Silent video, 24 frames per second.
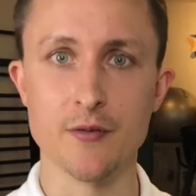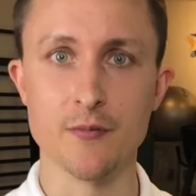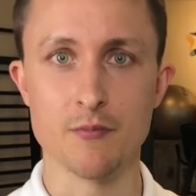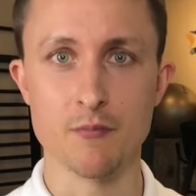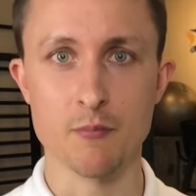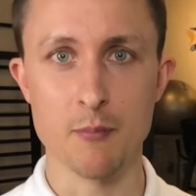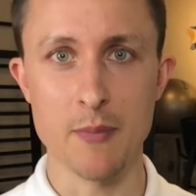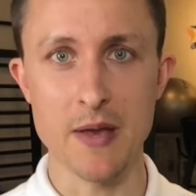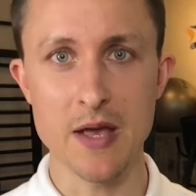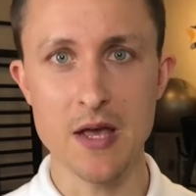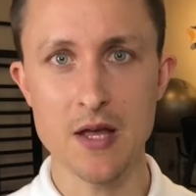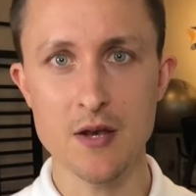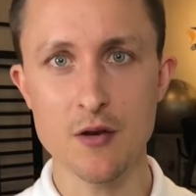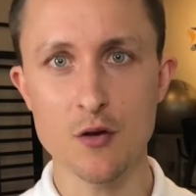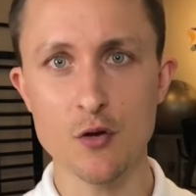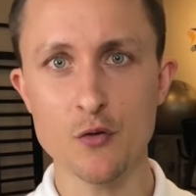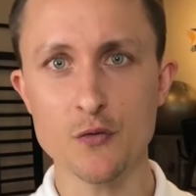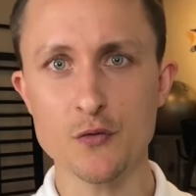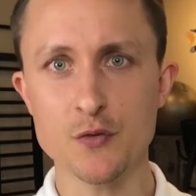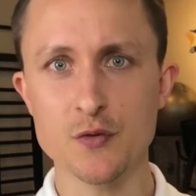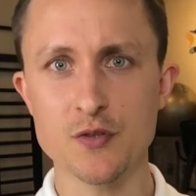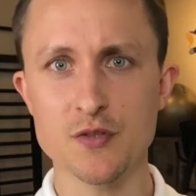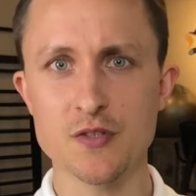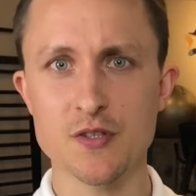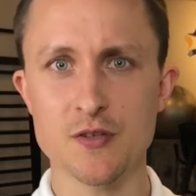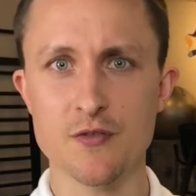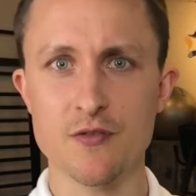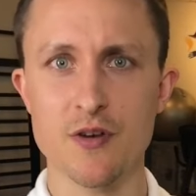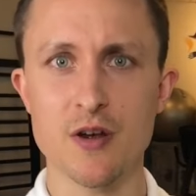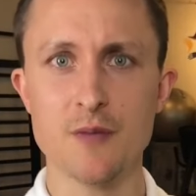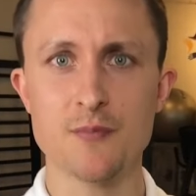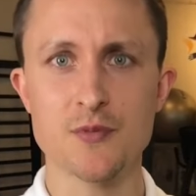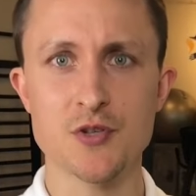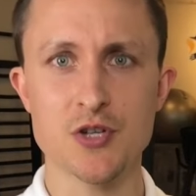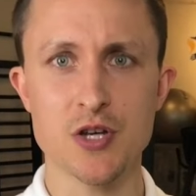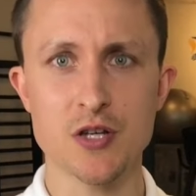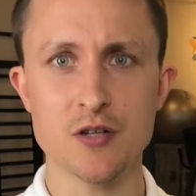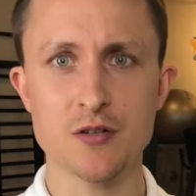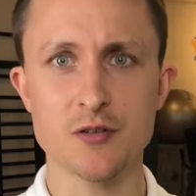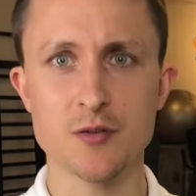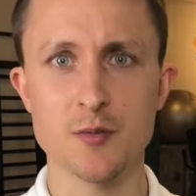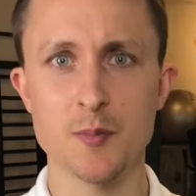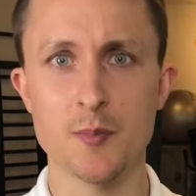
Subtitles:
Men often describe genital